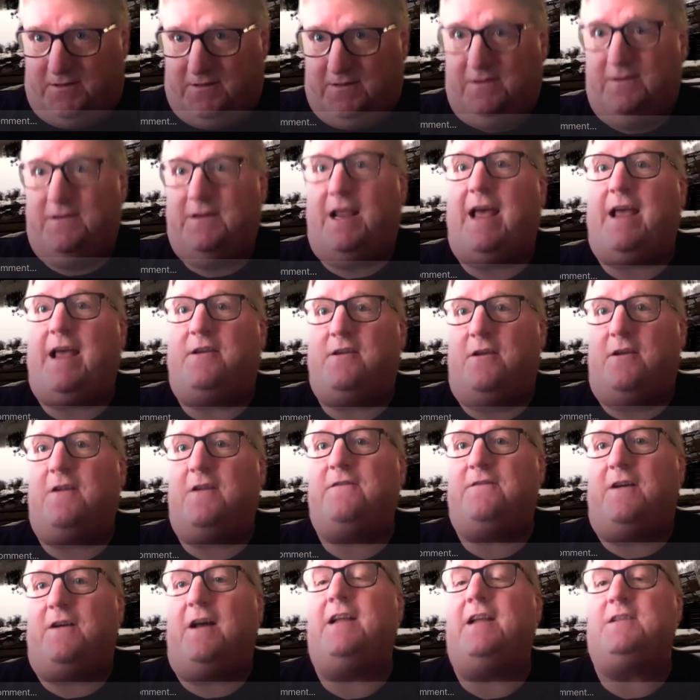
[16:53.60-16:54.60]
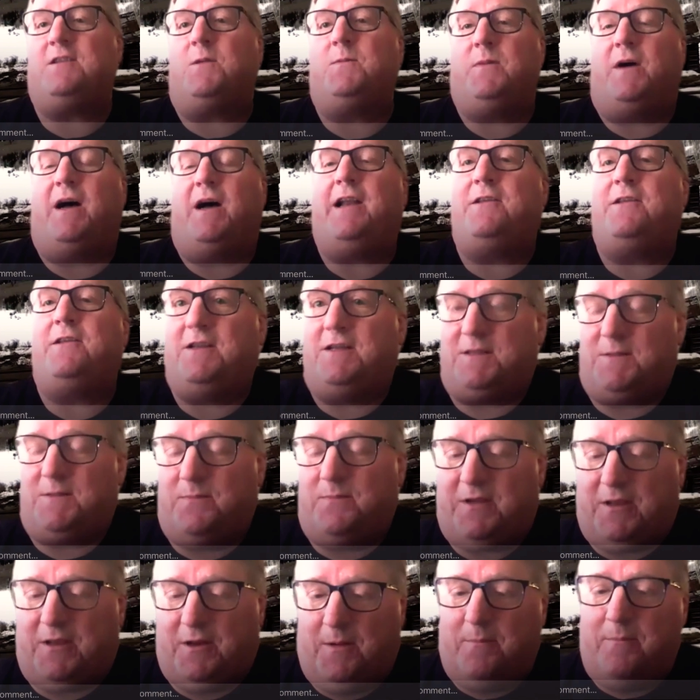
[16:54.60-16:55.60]
Yeah, you're going to find somebody that's
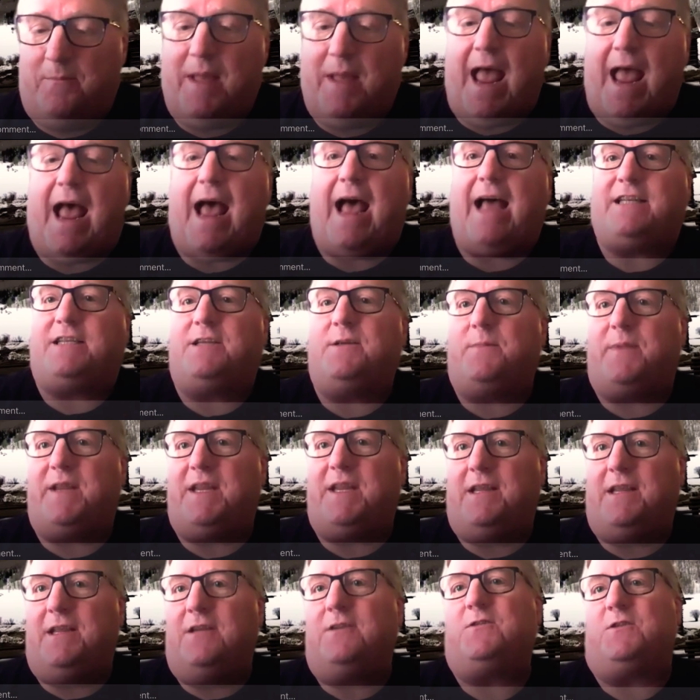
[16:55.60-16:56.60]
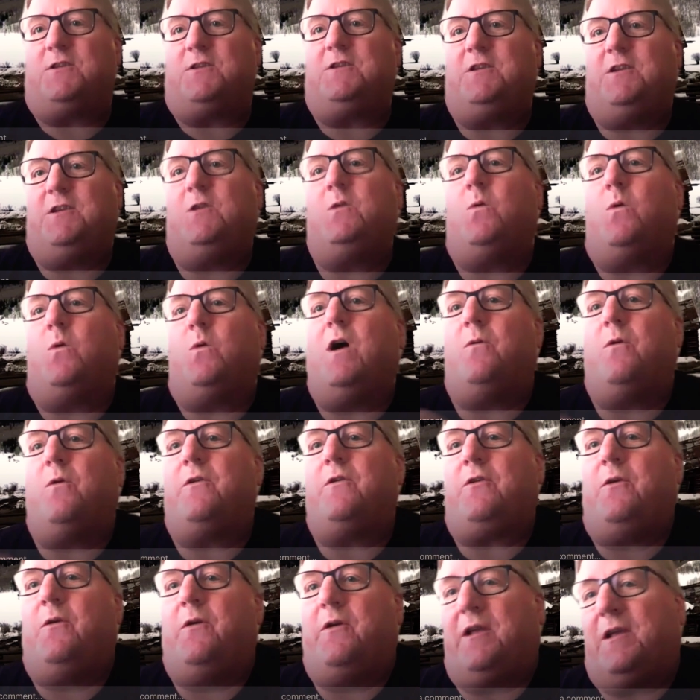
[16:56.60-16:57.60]
going to match and be interested in what we're
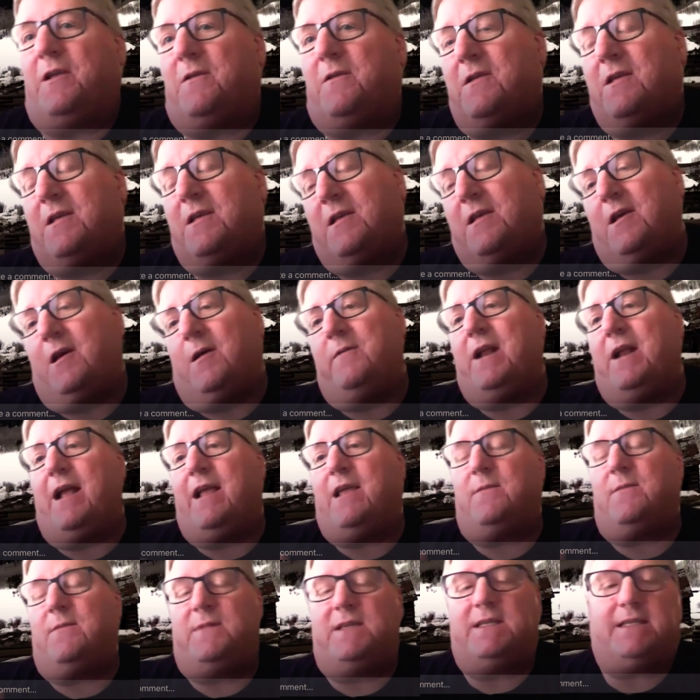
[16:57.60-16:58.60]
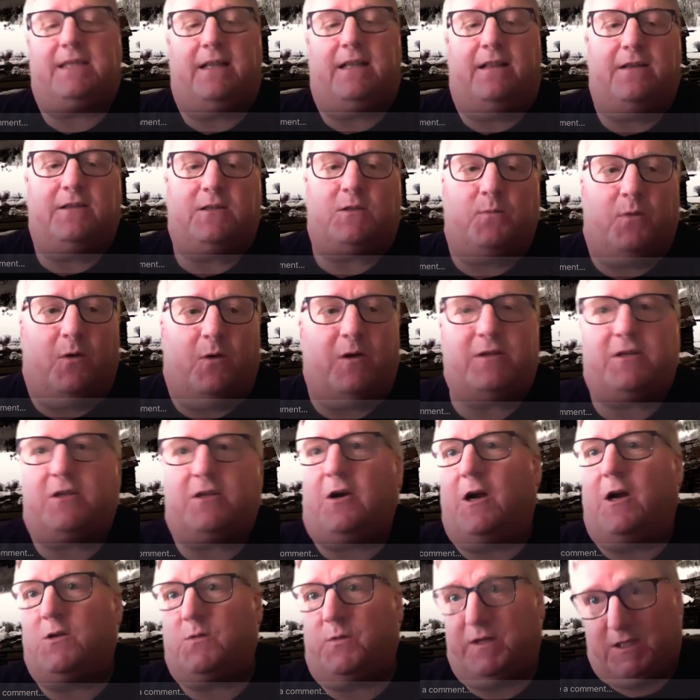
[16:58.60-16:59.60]
doing. I mean, I could be selling sports
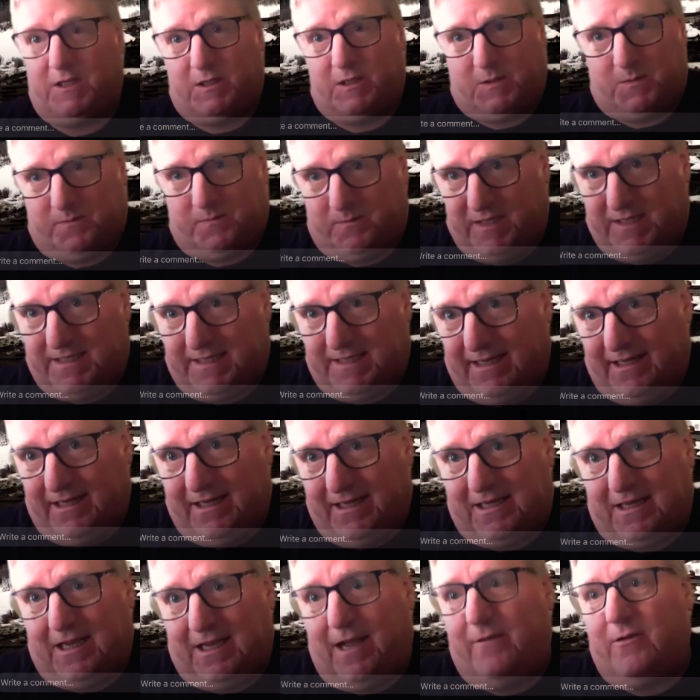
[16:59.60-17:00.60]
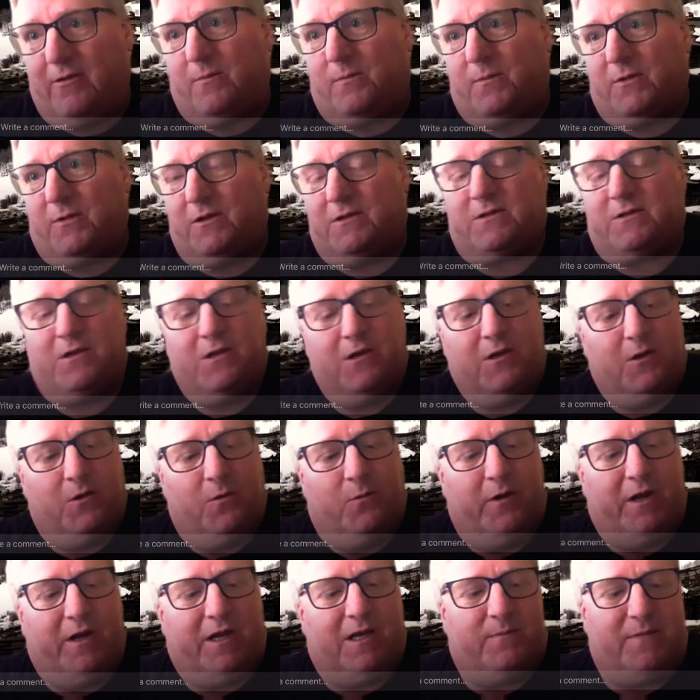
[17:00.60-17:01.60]
cards. We could be selling comic books.
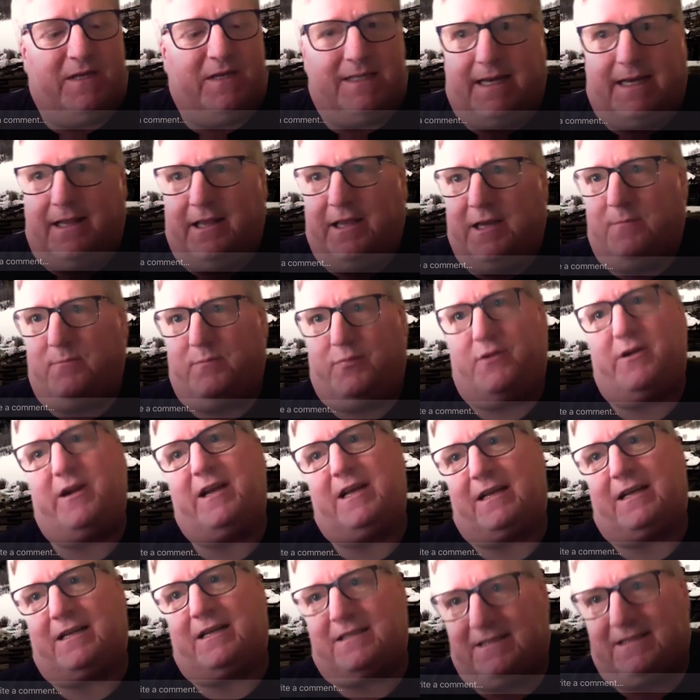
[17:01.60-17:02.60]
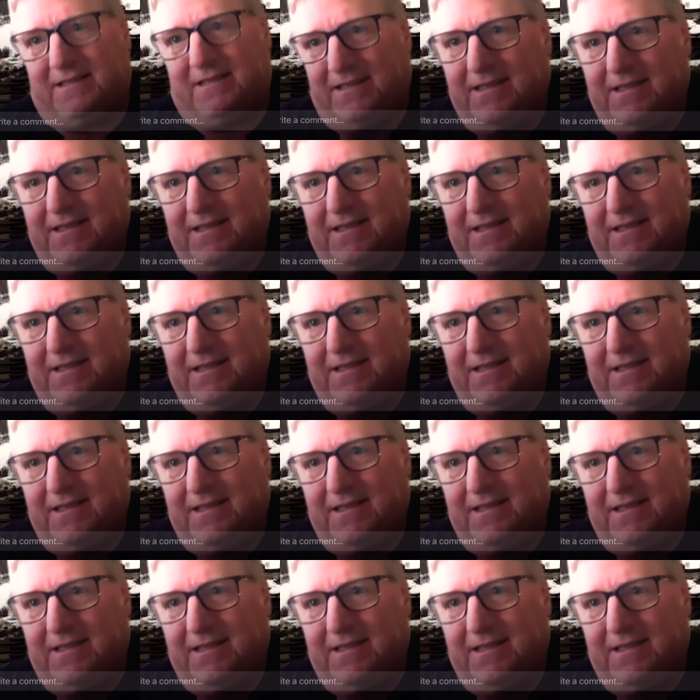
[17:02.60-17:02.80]
We could be selling bricks.